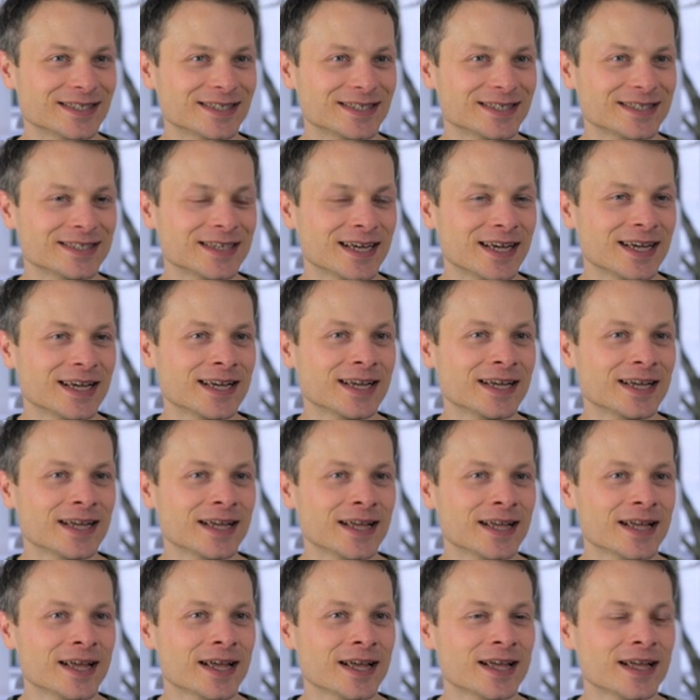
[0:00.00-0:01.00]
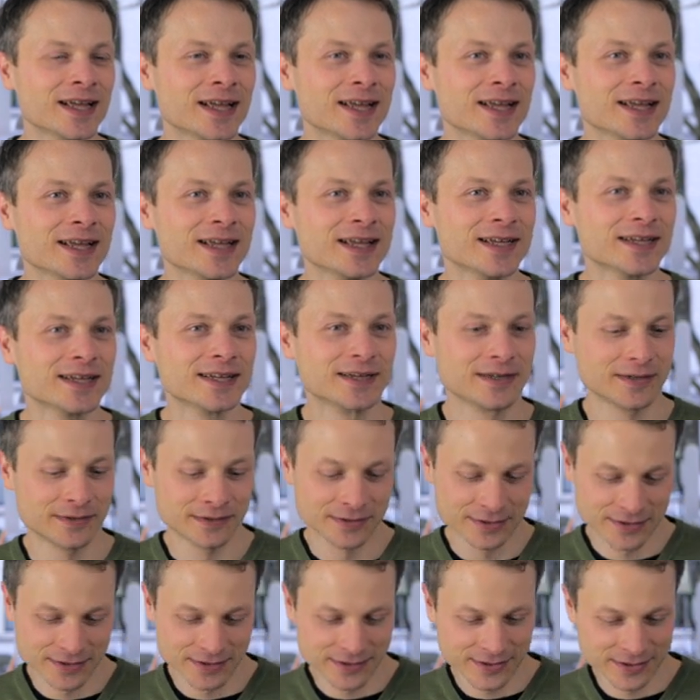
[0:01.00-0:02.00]

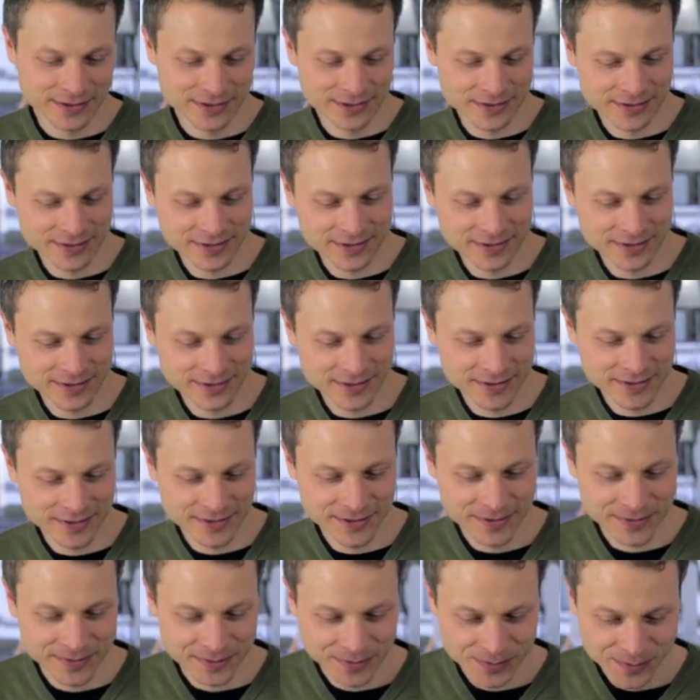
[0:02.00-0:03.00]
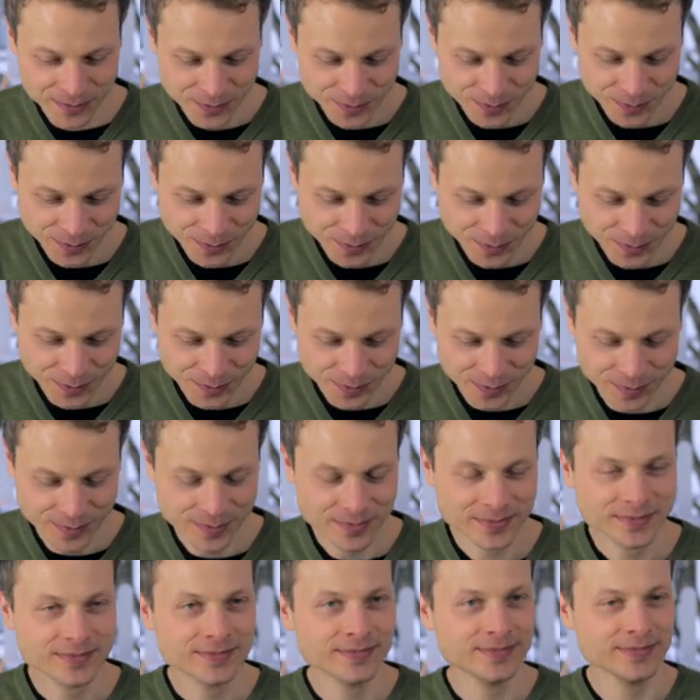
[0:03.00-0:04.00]

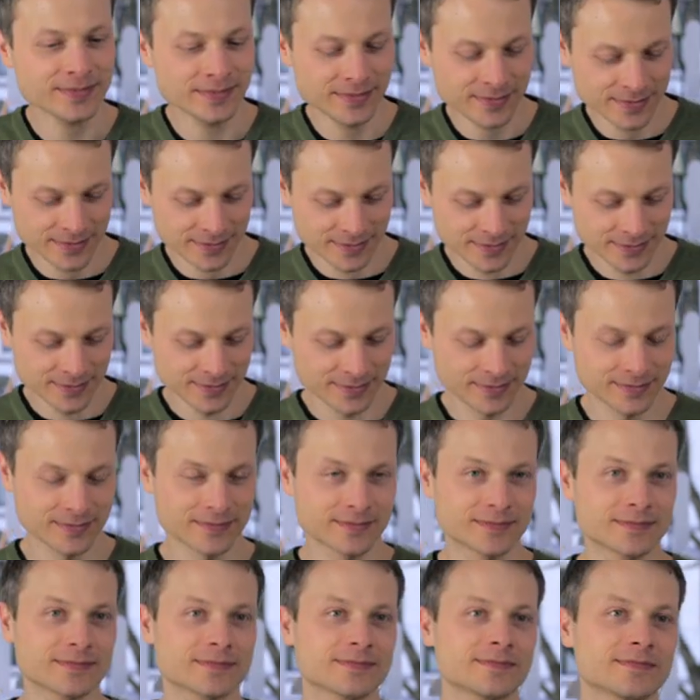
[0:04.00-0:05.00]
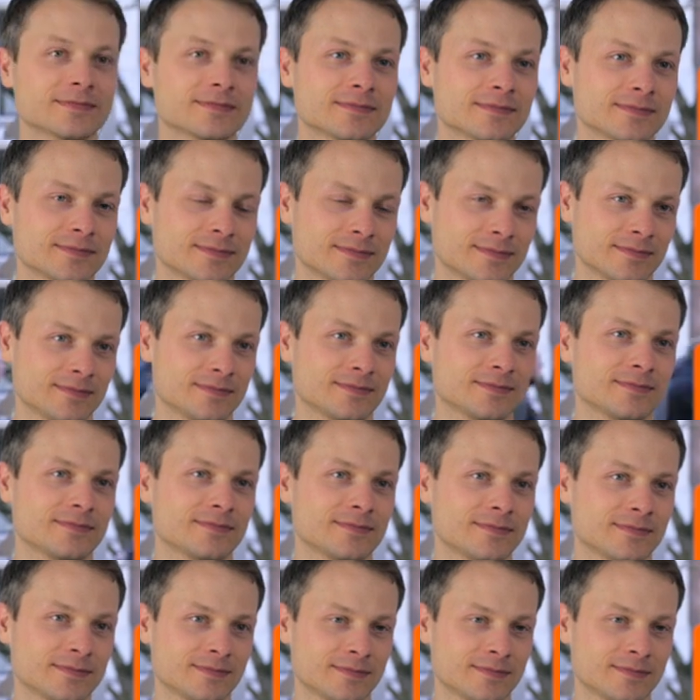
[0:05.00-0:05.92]
(silent)